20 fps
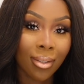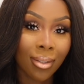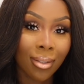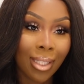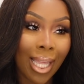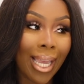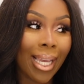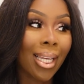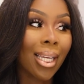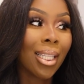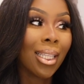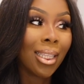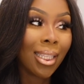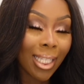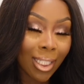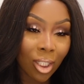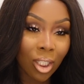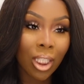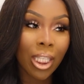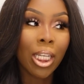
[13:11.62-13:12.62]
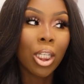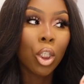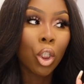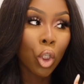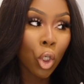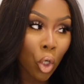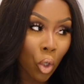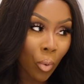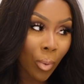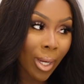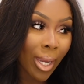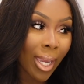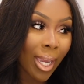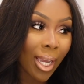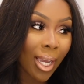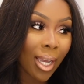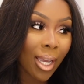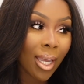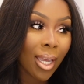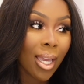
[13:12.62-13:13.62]
Like, literally
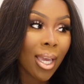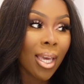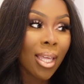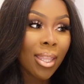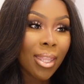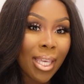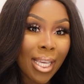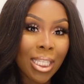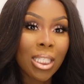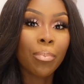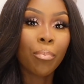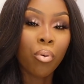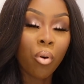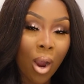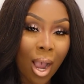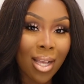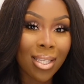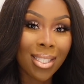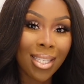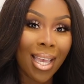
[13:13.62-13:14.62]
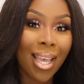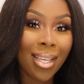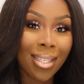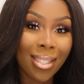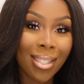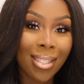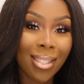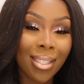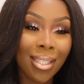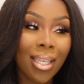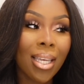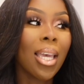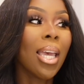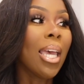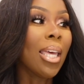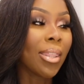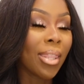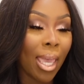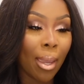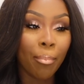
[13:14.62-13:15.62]
during this process.
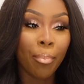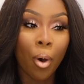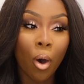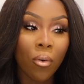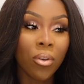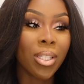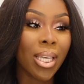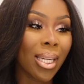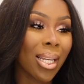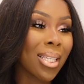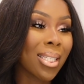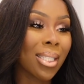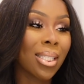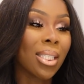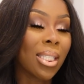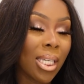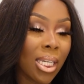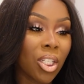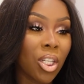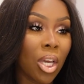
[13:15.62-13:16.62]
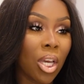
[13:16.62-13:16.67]
They both say this to each